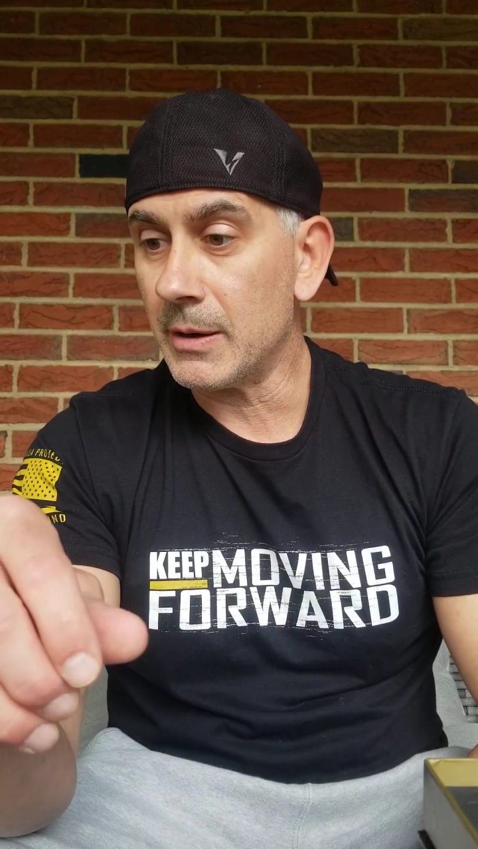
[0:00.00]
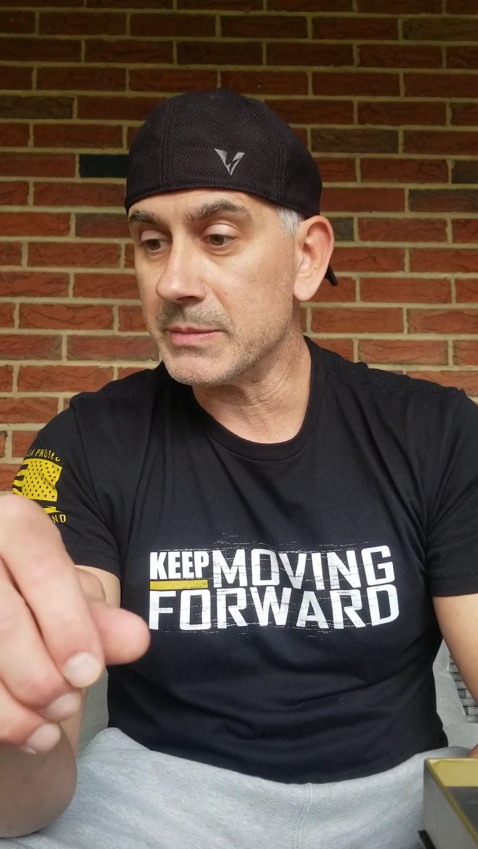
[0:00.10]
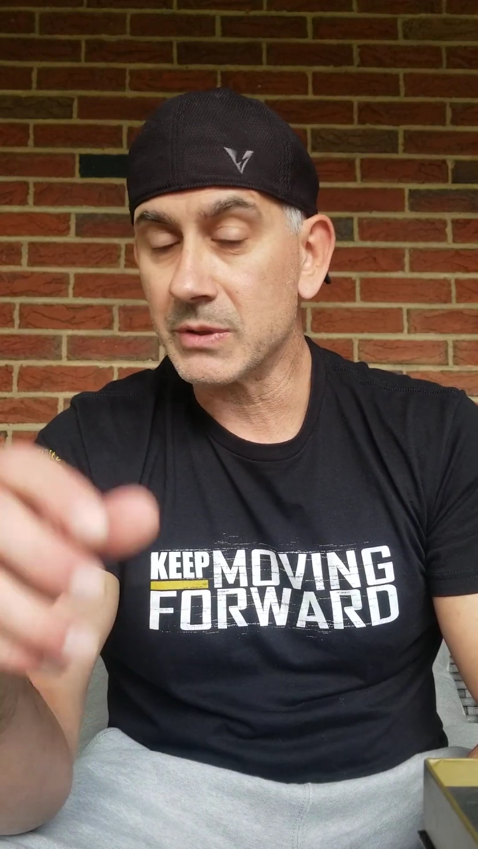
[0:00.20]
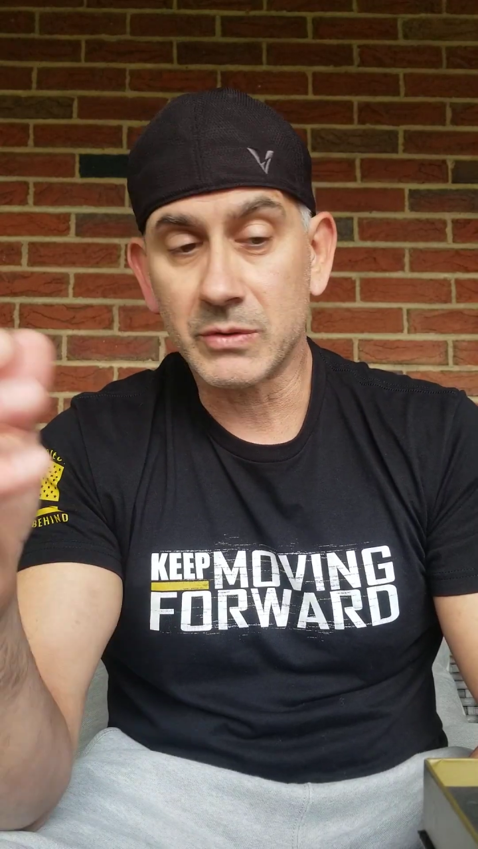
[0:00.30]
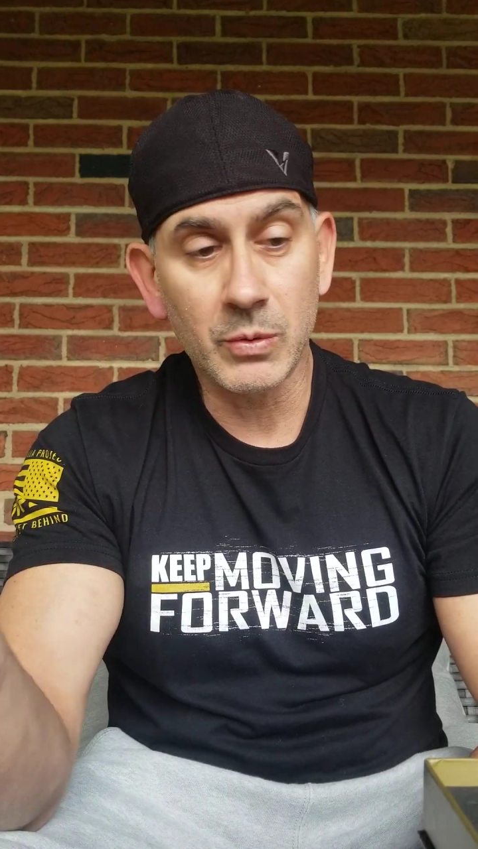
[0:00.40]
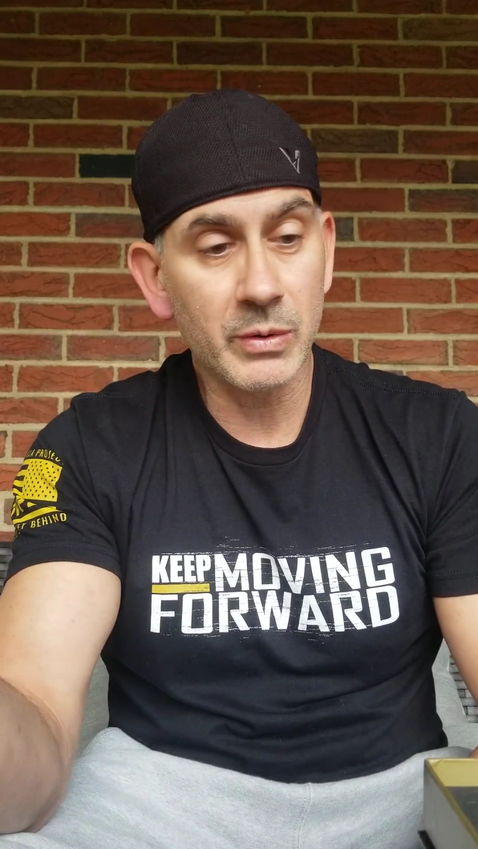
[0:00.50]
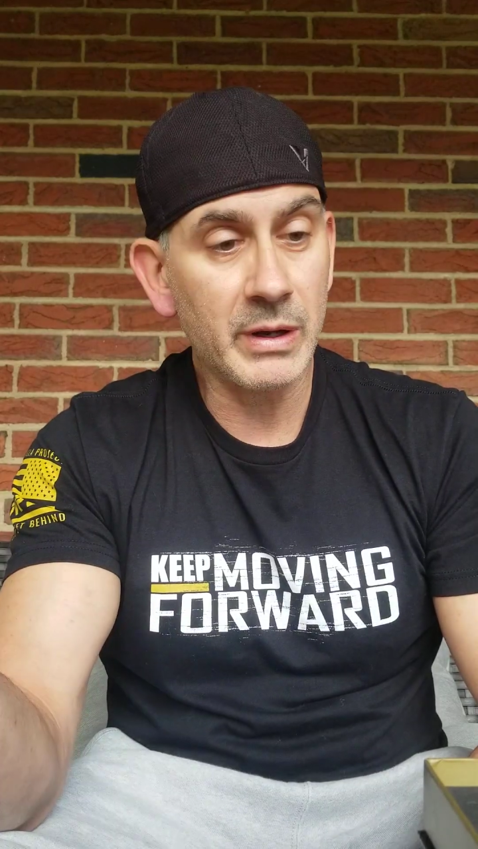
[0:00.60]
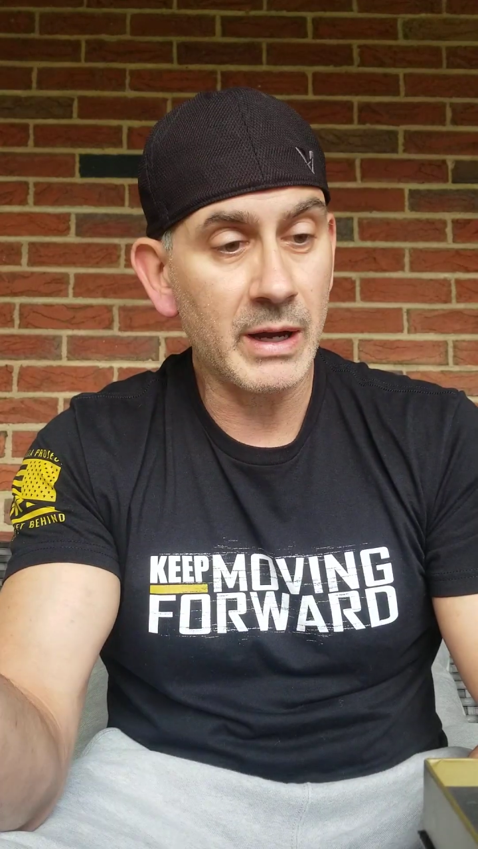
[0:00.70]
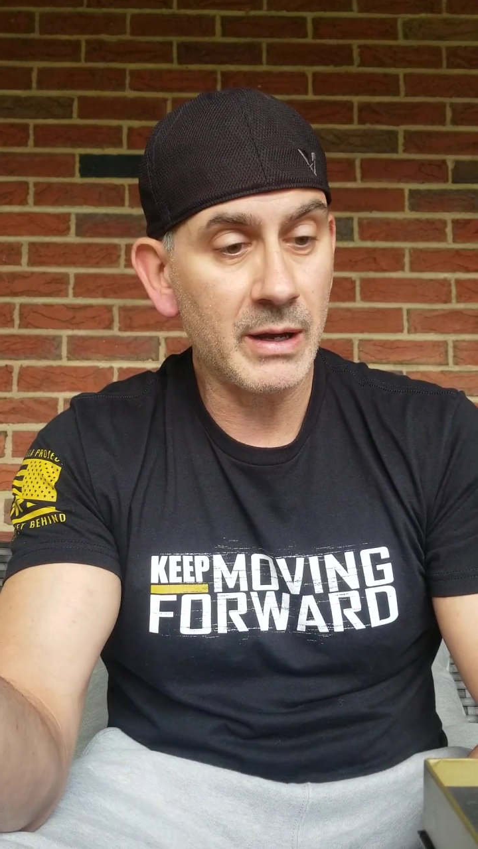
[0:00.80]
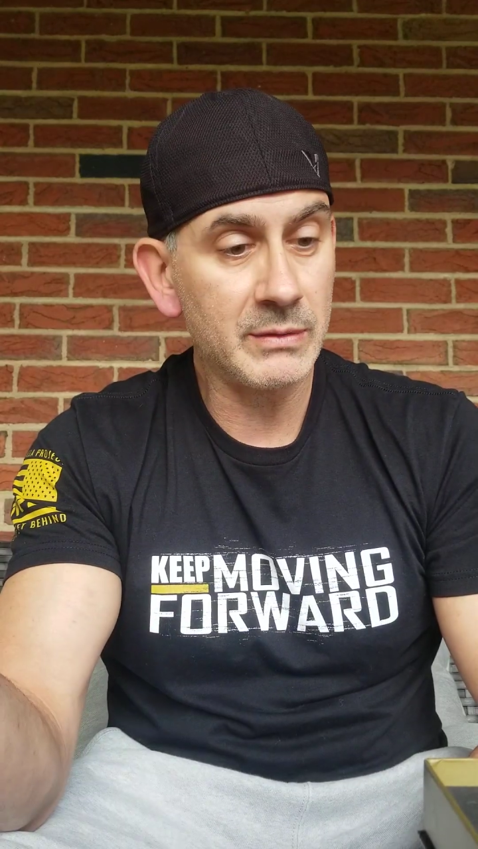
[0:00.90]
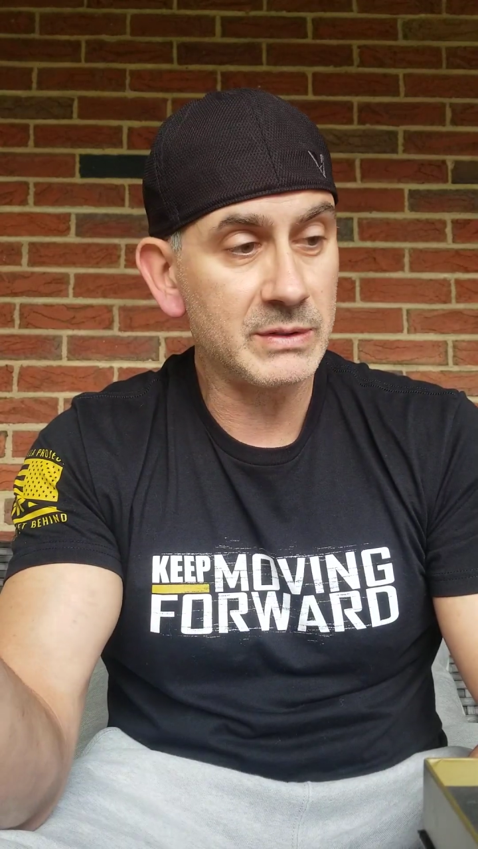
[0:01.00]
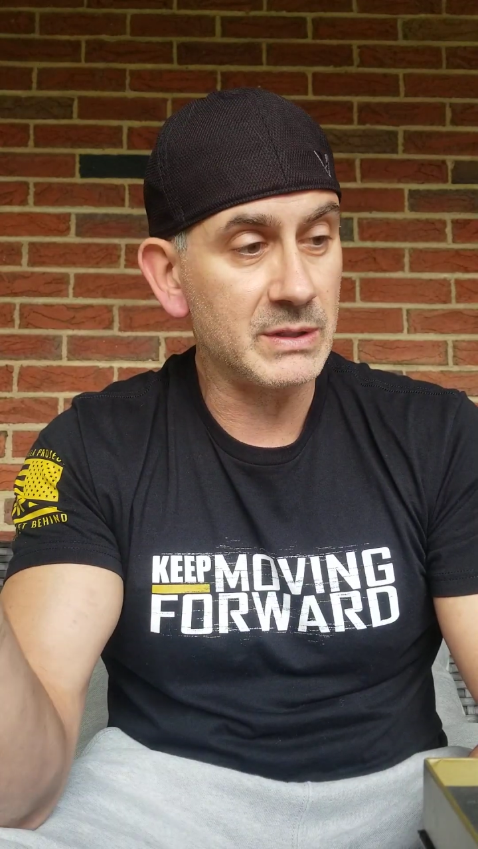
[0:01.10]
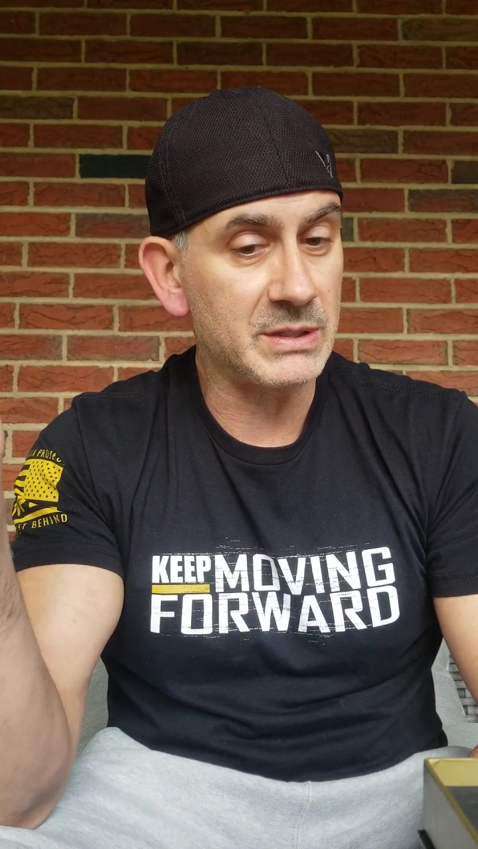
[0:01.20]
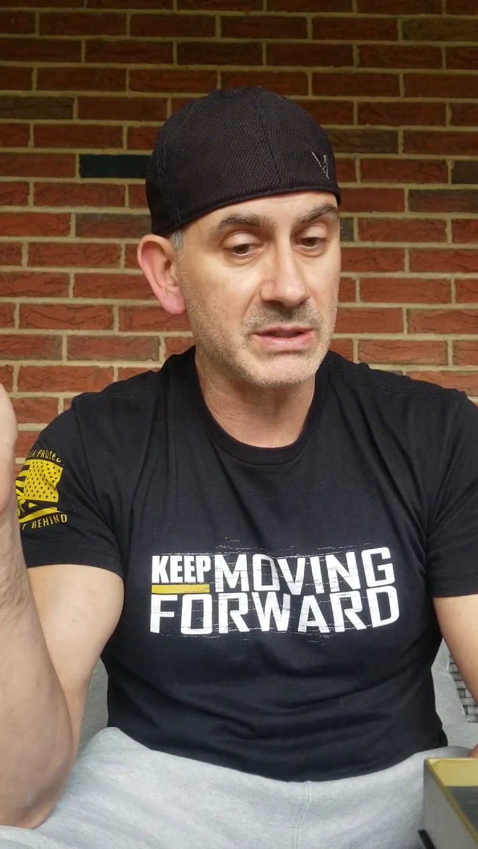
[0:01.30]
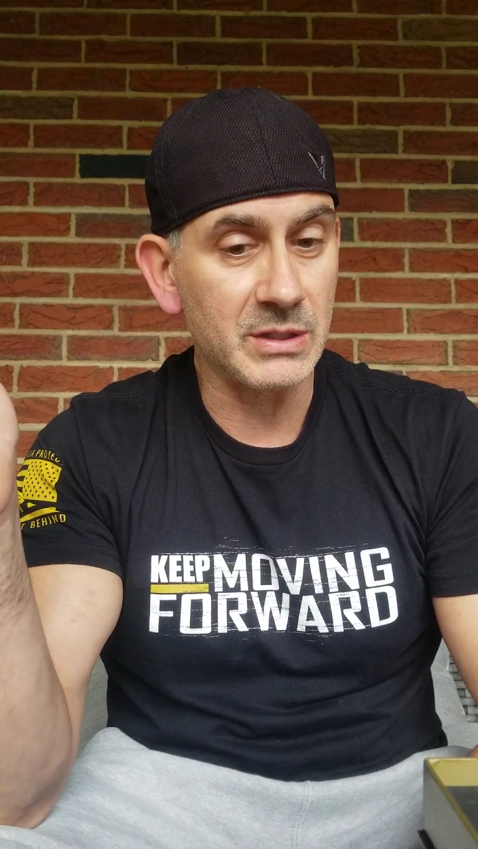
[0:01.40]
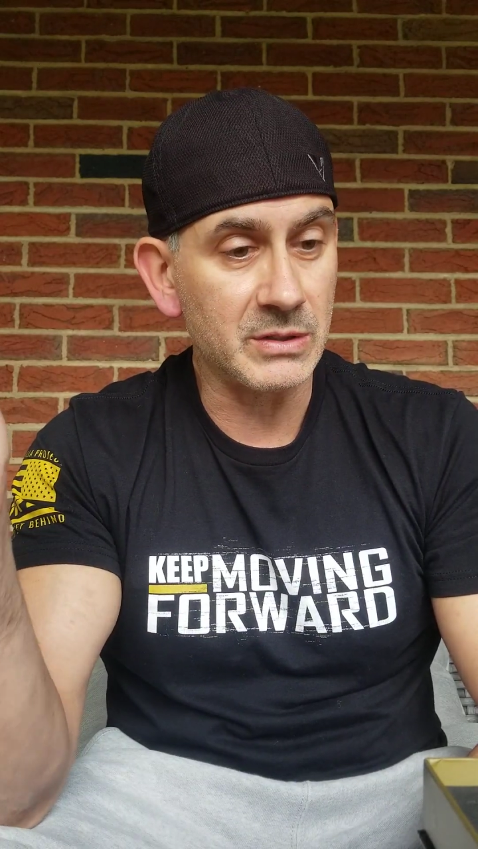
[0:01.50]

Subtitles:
So Toor knives, this is the